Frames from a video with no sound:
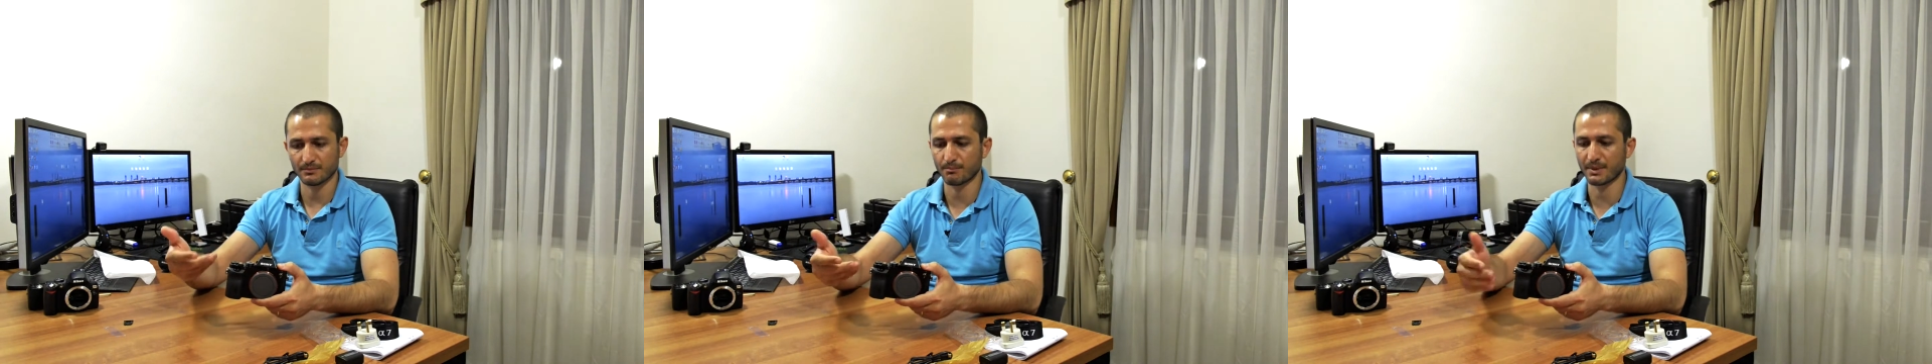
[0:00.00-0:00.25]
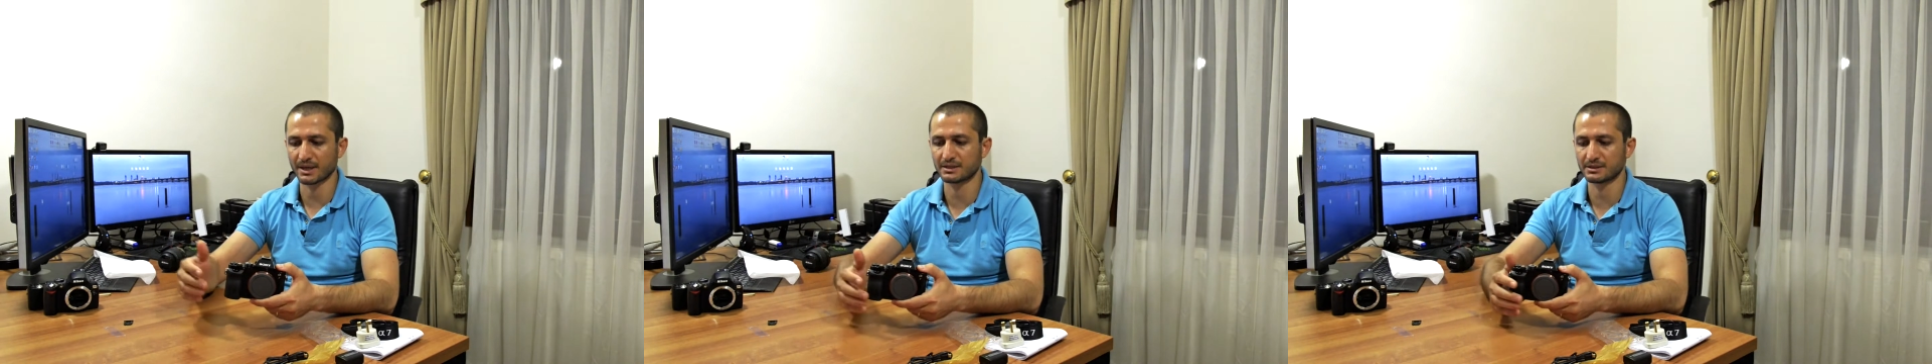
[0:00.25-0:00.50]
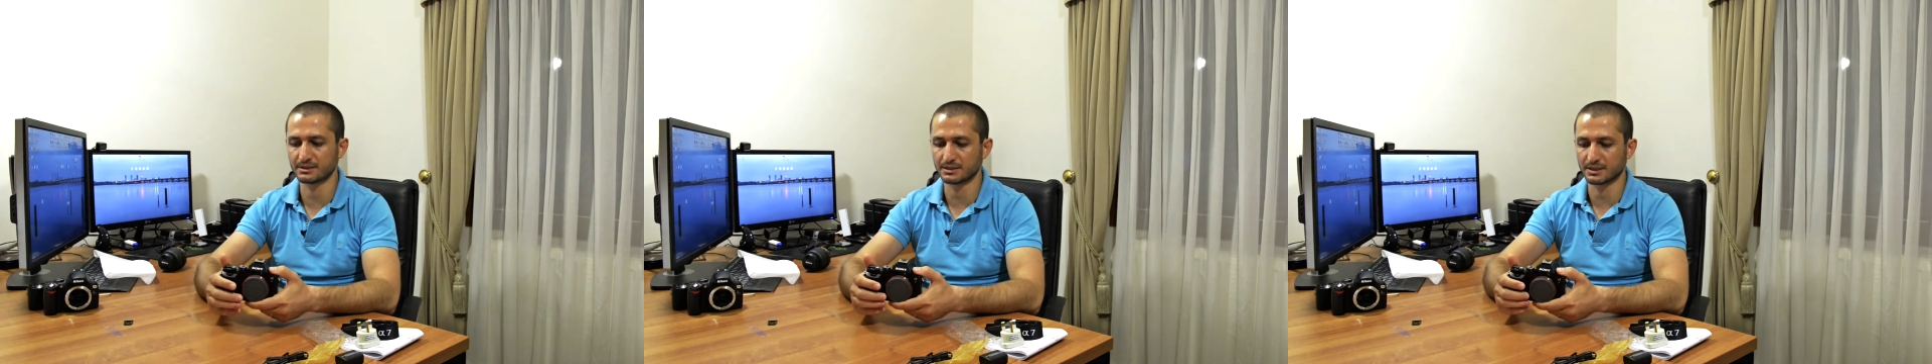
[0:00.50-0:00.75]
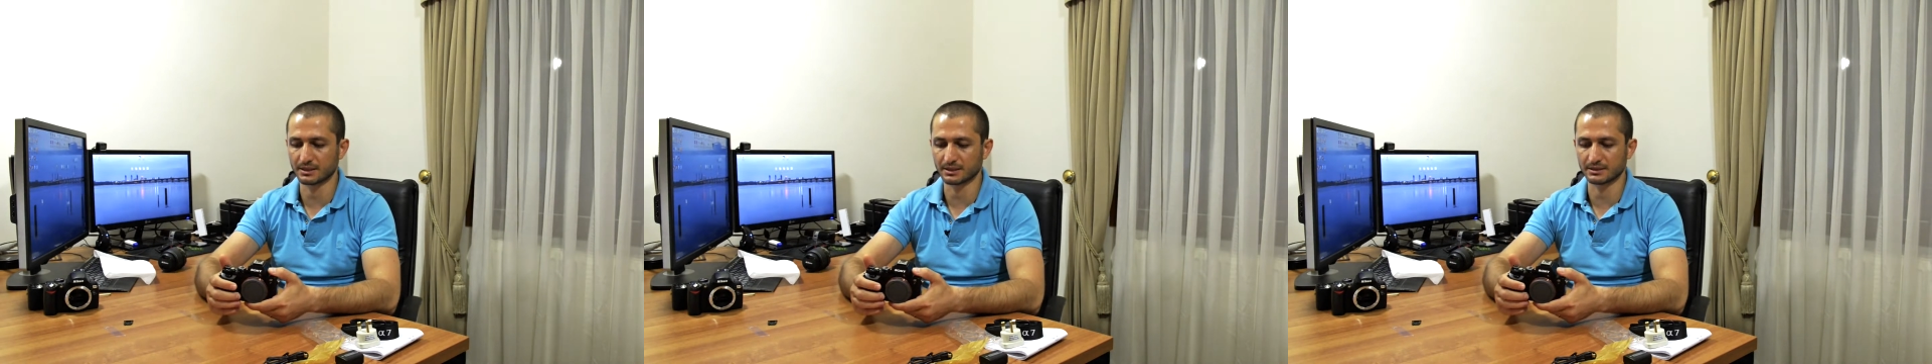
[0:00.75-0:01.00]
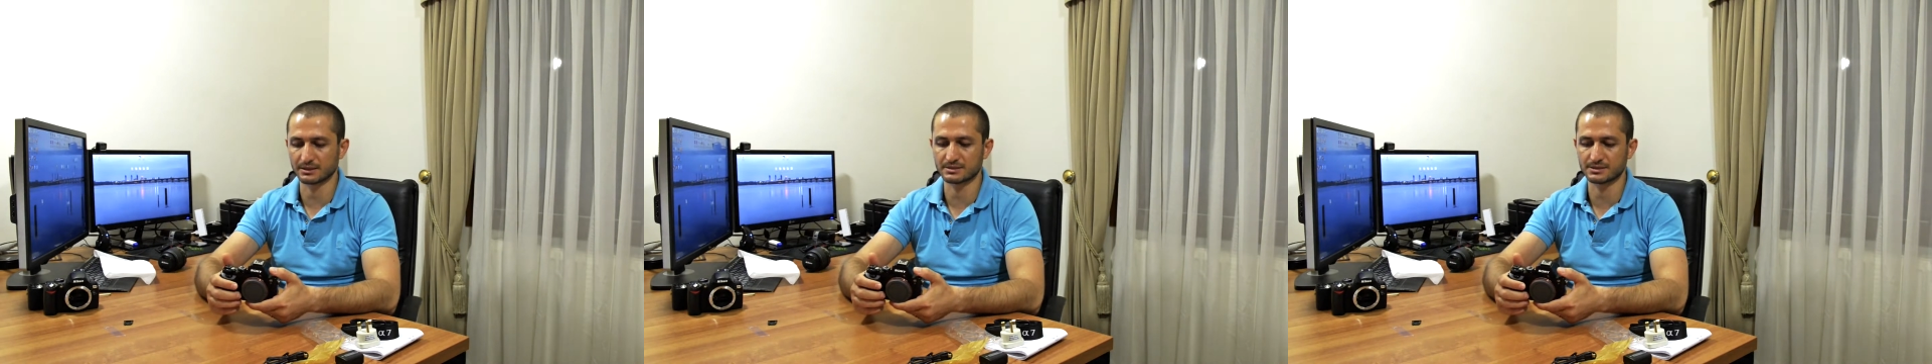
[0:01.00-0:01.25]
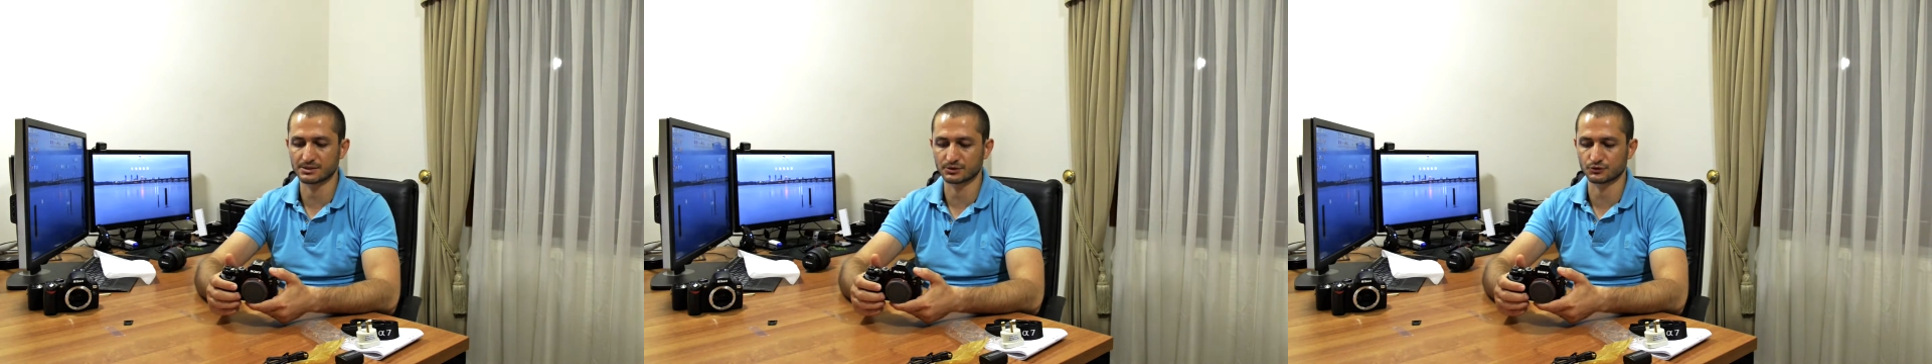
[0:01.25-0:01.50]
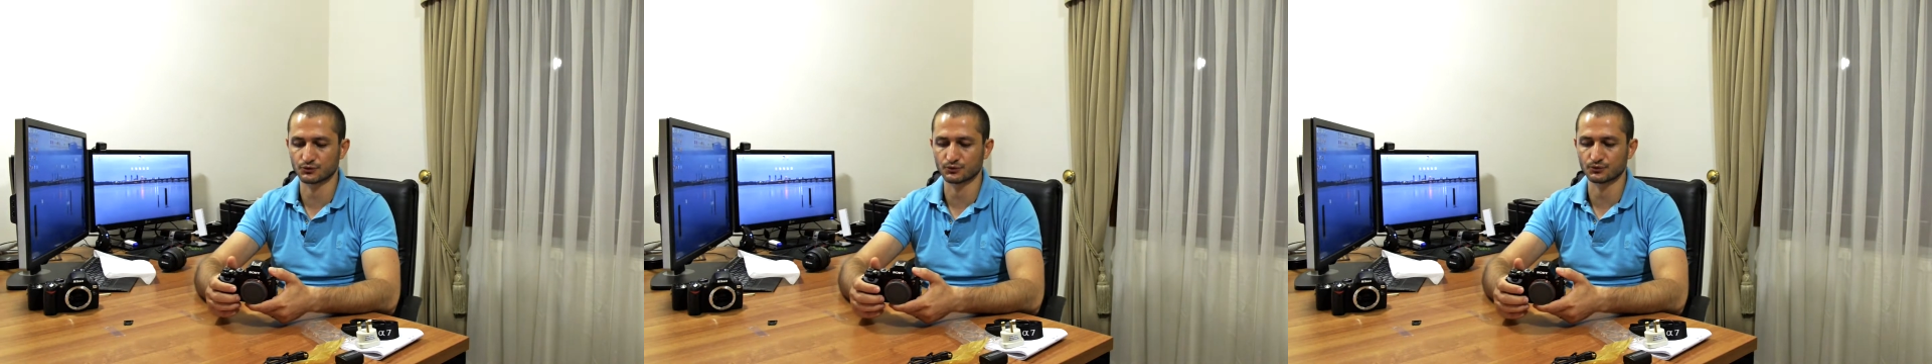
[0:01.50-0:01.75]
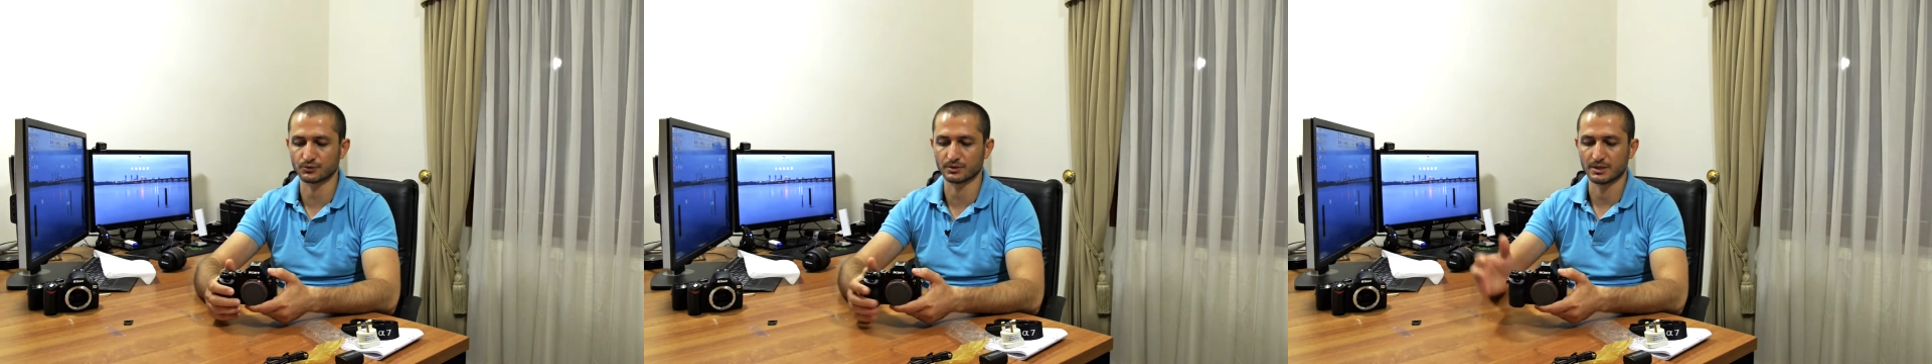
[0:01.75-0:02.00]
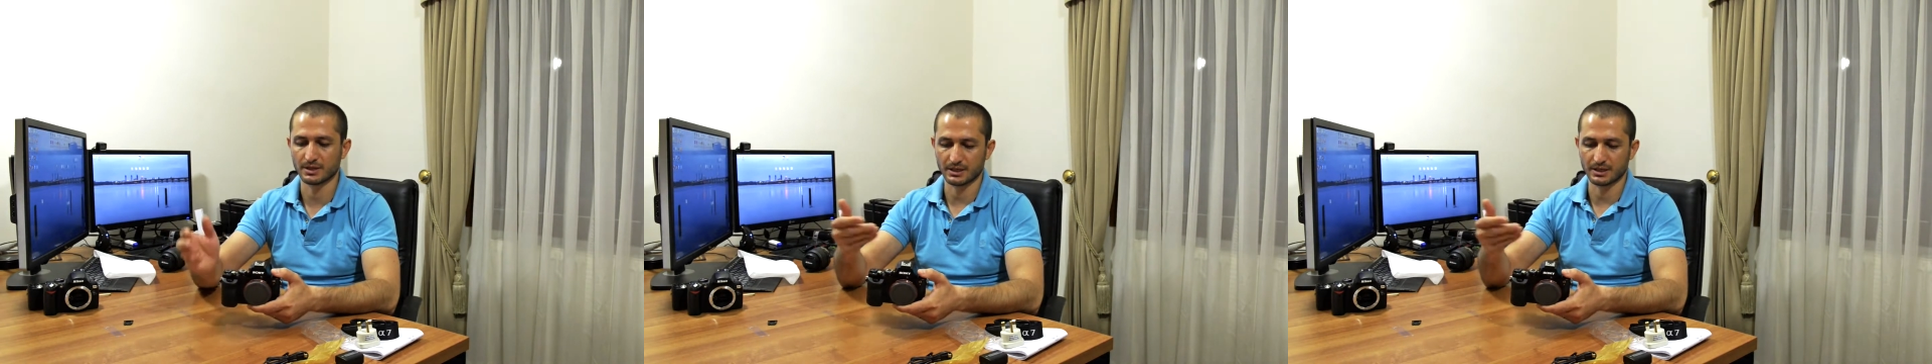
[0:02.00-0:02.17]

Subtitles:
make it easier to